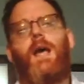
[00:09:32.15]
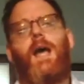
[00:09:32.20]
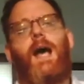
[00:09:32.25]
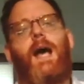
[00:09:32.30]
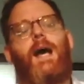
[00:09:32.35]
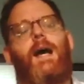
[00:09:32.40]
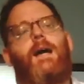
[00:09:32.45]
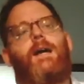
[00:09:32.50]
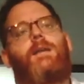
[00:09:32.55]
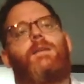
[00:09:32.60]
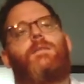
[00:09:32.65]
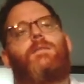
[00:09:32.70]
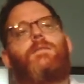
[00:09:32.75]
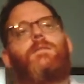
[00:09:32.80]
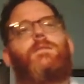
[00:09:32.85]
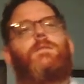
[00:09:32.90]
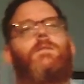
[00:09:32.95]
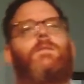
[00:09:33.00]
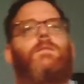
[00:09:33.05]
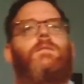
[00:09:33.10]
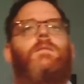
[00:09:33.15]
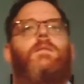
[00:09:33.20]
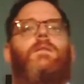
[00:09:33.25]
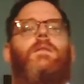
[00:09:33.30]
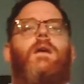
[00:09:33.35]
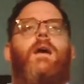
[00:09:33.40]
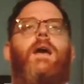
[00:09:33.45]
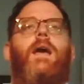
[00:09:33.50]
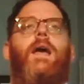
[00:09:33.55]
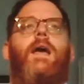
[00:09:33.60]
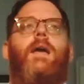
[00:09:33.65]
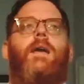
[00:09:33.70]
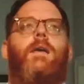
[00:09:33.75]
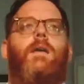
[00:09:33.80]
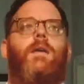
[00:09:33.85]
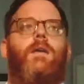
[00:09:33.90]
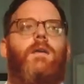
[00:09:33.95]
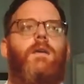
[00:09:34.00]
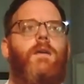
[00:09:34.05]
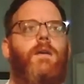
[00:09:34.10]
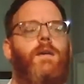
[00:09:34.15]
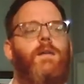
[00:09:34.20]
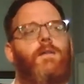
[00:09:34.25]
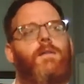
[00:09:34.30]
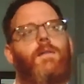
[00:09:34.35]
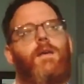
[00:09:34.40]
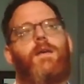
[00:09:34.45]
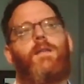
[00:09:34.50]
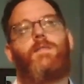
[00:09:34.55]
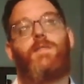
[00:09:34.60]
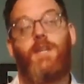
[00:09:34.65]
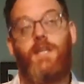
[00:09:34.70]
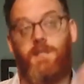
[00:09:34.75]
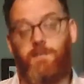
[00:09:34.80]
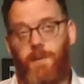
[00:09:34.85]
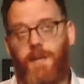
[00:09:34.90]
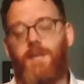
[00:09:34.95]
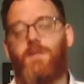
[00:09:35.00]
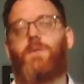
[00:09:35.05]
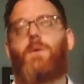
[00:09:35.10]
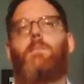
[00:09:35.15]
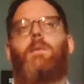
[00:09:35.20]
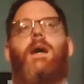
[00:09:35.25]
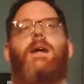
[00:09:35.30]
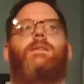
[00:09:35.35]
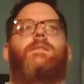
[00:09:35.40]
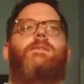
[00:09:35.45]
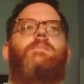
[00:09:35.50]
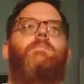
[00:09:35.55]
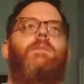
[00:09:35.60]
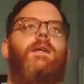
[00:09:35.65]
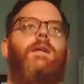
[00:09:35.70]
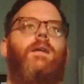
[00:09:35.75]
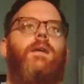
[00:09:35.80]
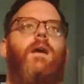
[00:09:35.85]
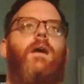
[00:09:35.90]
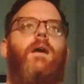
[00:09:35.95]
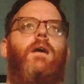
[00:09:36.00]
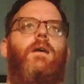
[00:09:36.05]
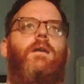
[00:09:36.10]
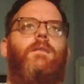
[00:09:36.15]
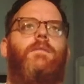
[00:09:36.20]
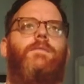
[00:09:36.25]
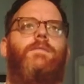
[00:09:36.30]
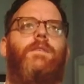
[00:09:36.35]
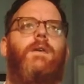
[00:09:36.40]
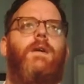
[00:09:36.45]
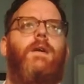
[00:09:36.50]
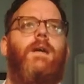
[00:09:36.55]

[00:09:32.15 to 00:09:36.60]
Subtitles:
has this piece reminds me of